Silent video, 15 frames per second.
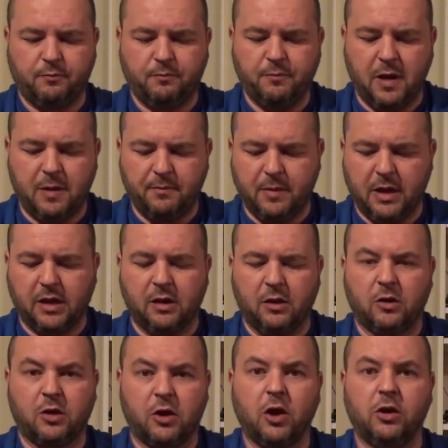make it
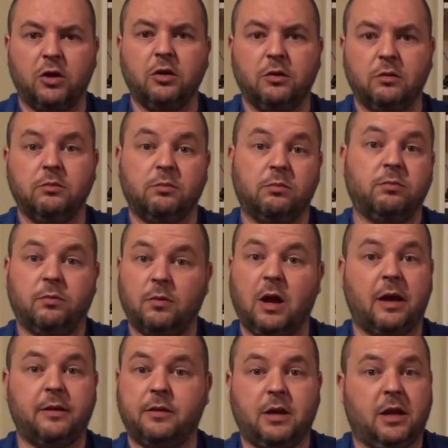look good.
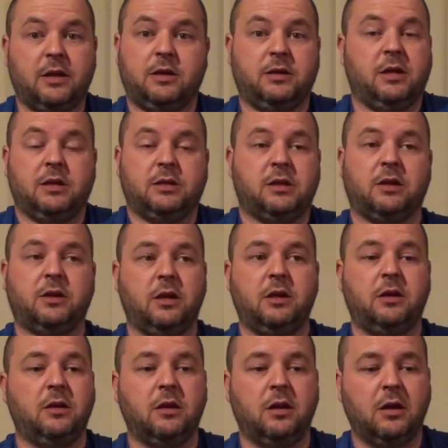There's
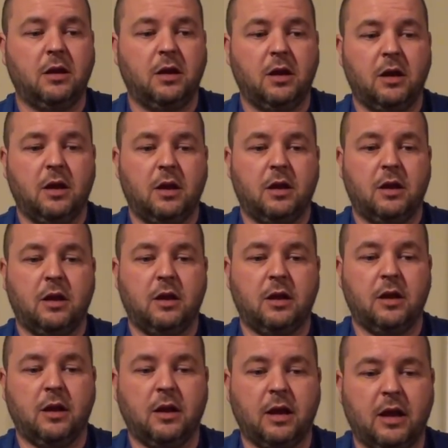nothing,
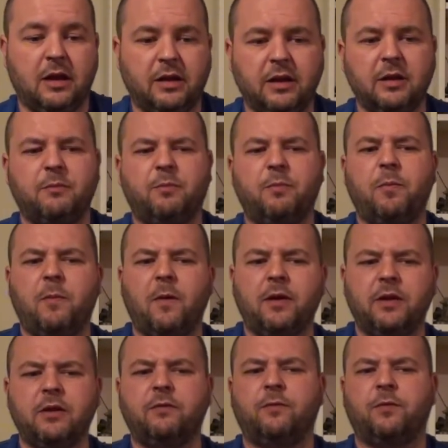and I
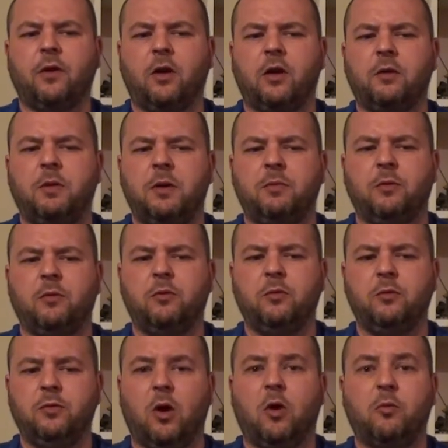think for a lot of people
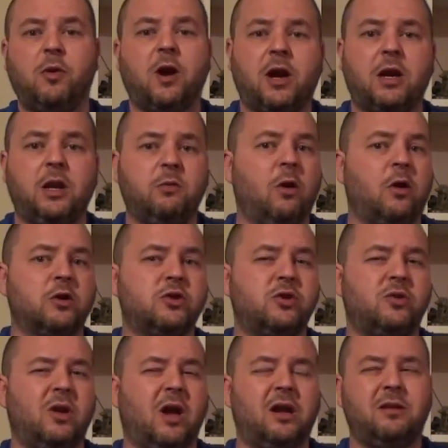who know Bradley
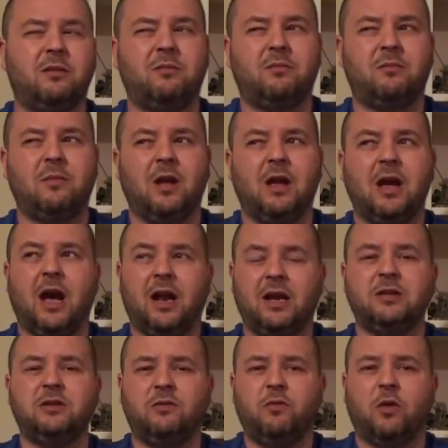Walsh,
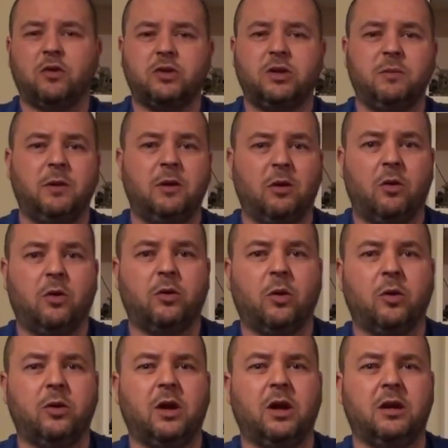unless you've watched him in Law and
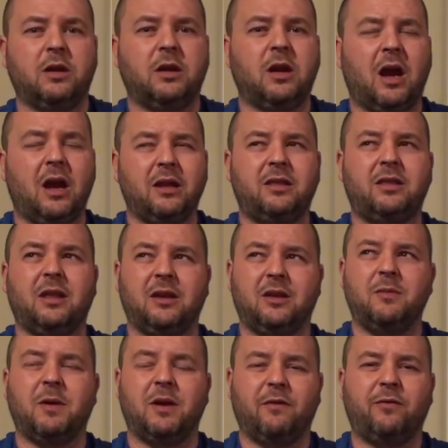Order, I think
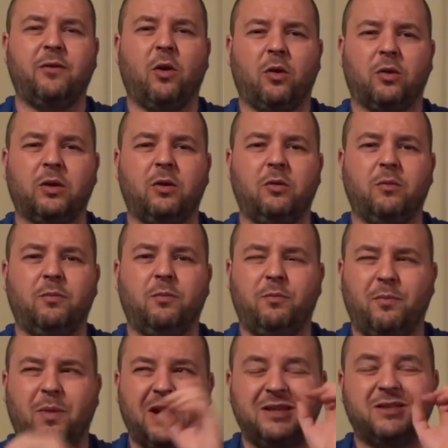you might have caught him
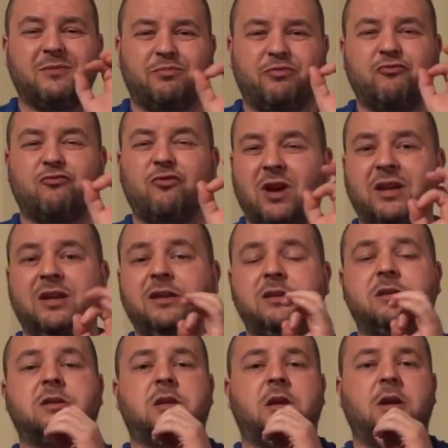by
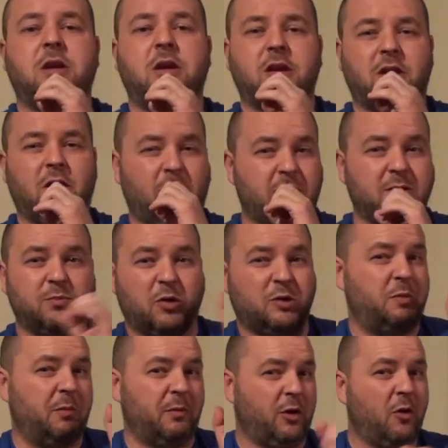surprise. You know, because most
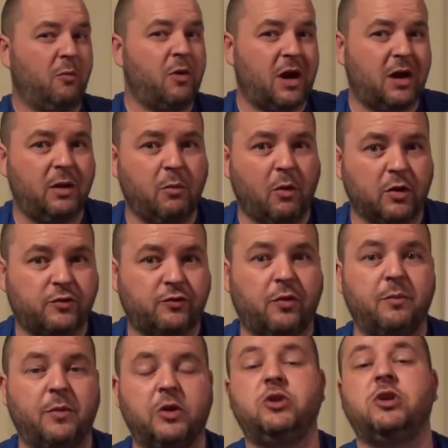people know Bradley Walsh
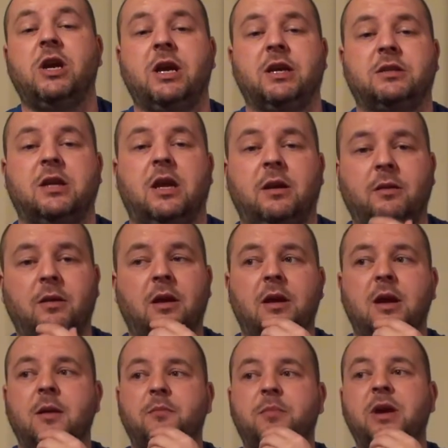from The Chase and
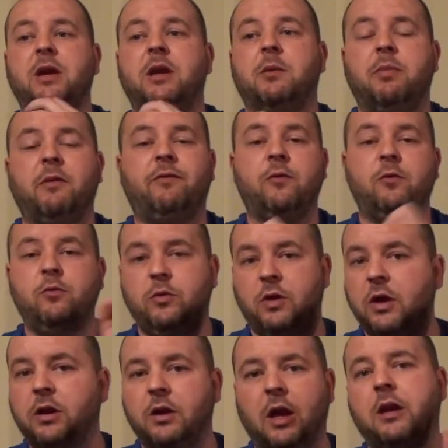being a
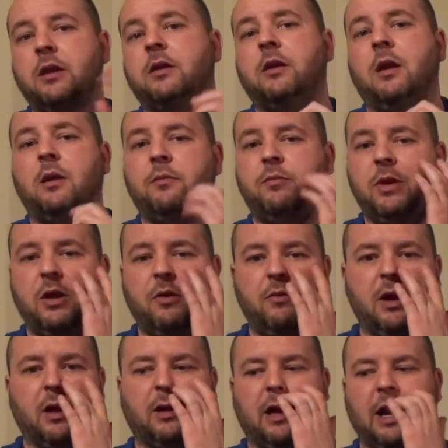buffoon and being a
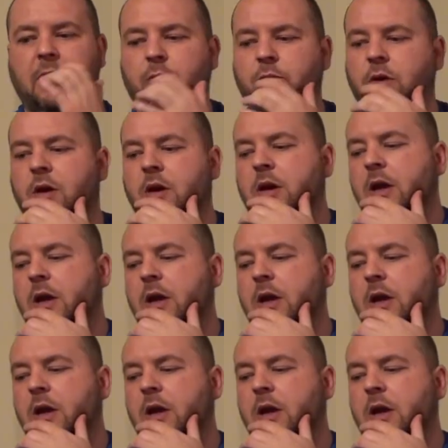real clown.